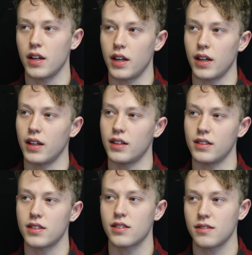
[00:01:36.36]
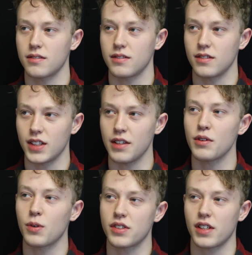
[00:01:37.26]
And
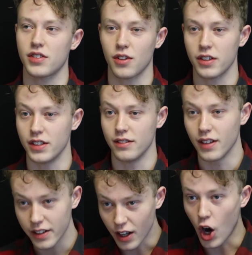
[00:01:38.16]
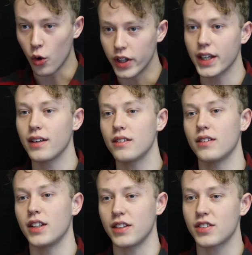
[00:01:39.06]
even once I started owning it,
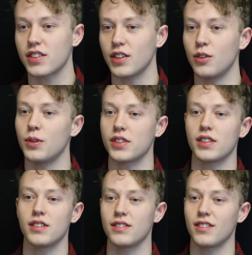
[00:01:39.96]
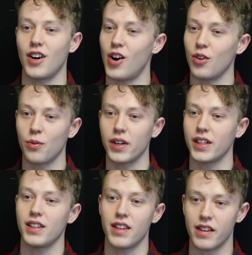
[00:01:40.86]
it still wasn't all the
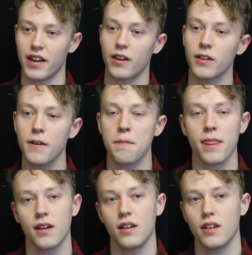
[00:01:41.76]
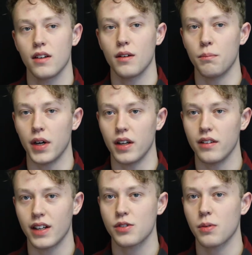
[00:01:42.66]
way there.
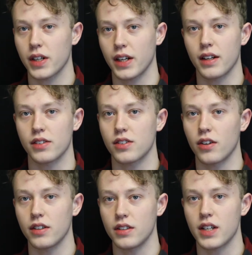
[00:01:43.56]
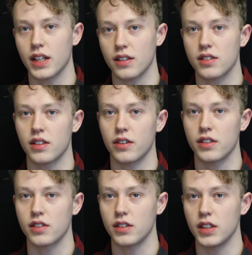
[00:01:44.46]
But that's where I kind of started to take it
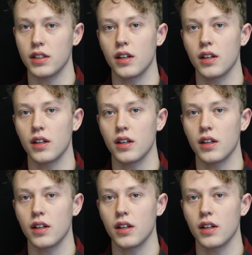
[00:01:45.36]
seriously.